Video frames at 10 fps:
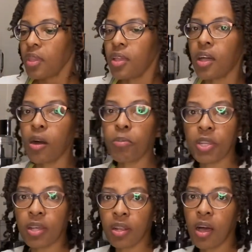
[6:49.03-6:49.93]
help
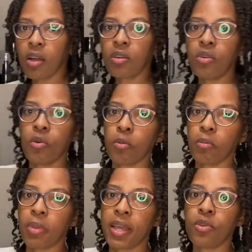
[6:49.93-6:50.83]
it along
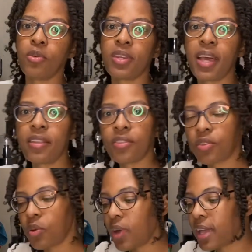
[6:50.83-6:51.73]
by doing that.
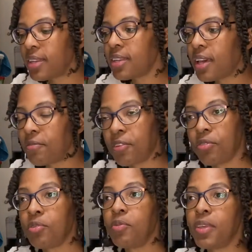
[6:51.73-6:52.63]
So I did that for
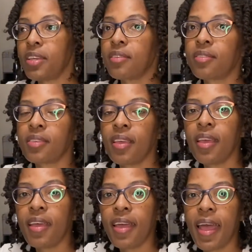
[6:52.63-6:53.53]
3 weeks,
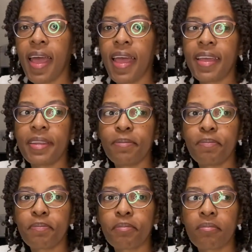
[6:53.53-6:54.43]

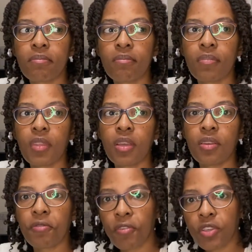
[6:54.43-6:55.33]
and
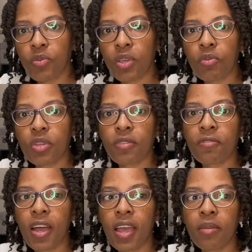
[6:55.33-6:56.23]
the first week was
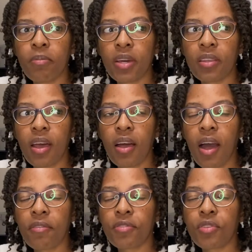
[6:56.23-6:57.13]
fine, but
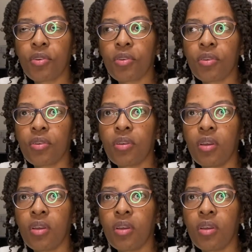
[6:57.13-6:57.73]
after